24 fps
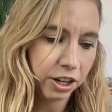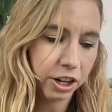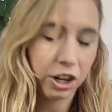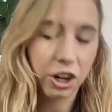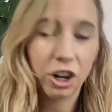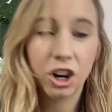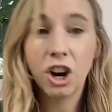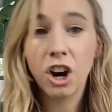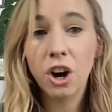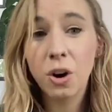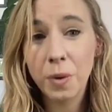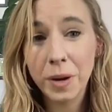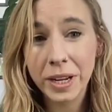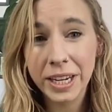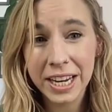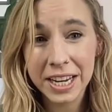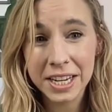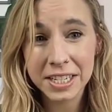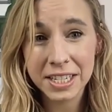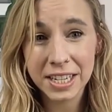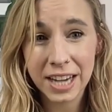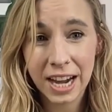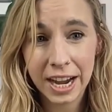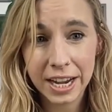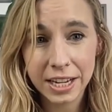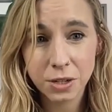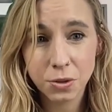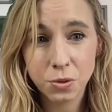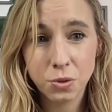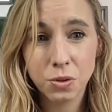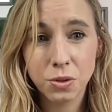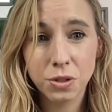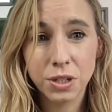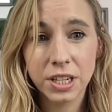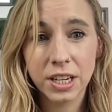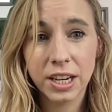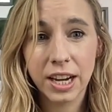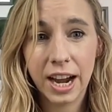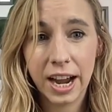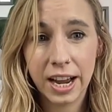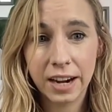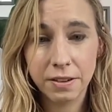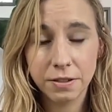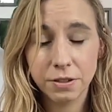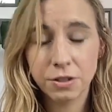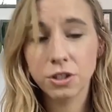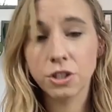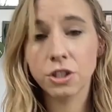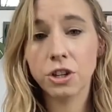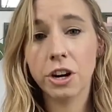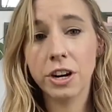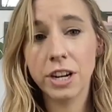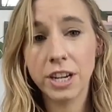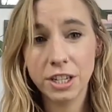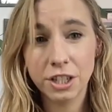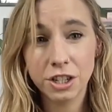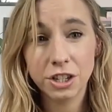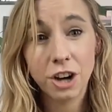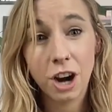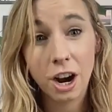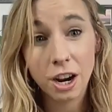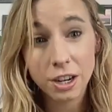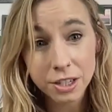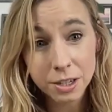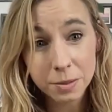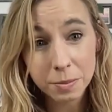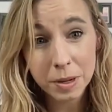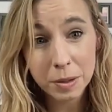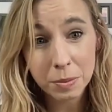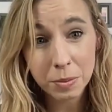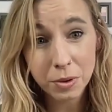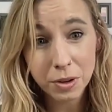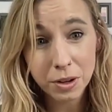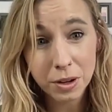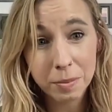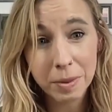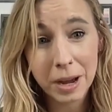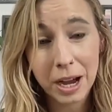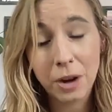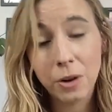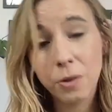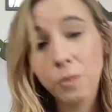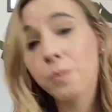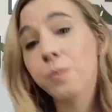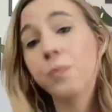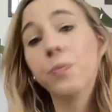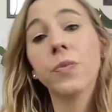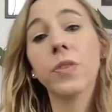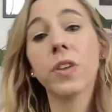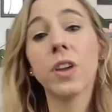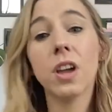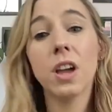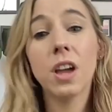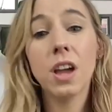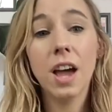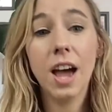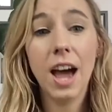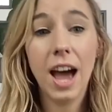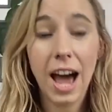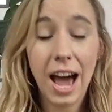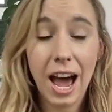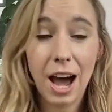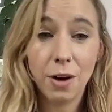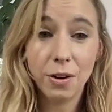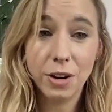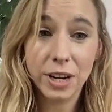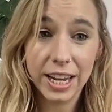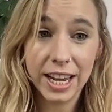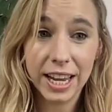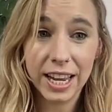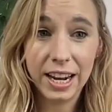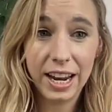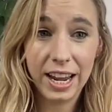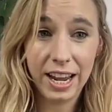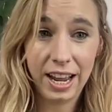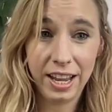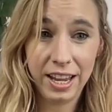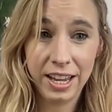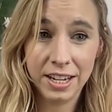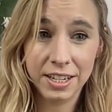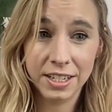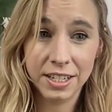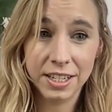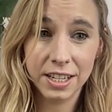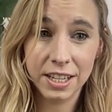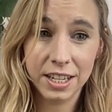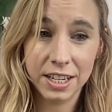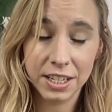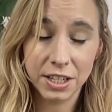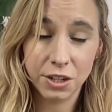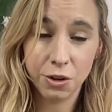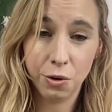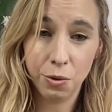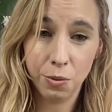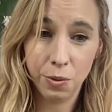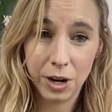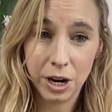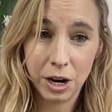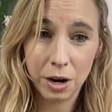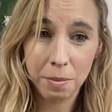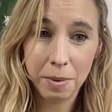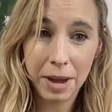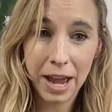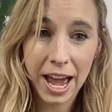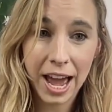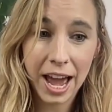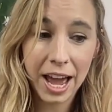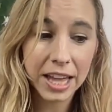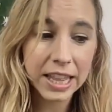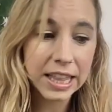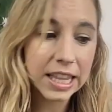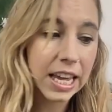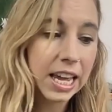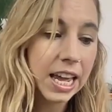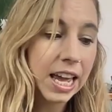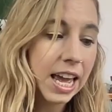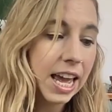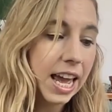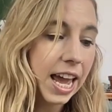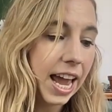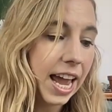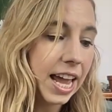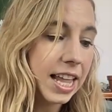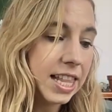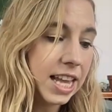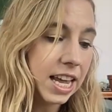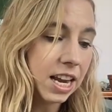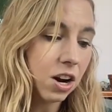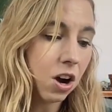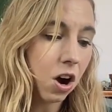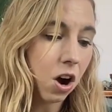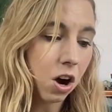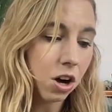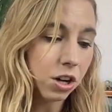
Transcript: and they're going into high schools and kind of starting to talk to people about how to get into this career path. And then